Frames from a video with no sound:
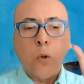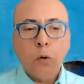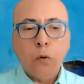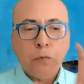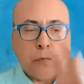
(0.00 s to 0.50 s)

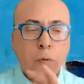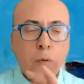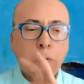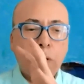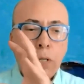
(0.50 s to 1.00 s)
go
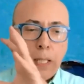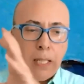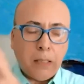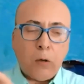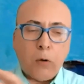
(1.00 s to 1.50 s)
for
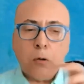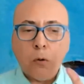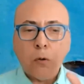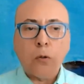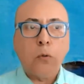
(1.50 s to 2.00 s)
uh, or,
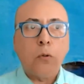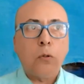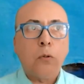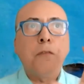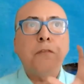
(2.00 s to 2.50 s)
or,
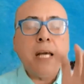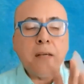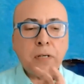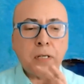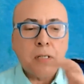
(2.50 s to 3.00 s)
or
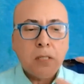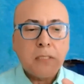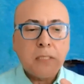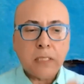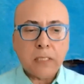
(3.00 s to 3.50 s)
favor
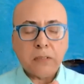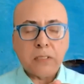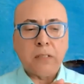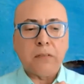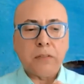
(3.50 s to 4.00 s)
the, the,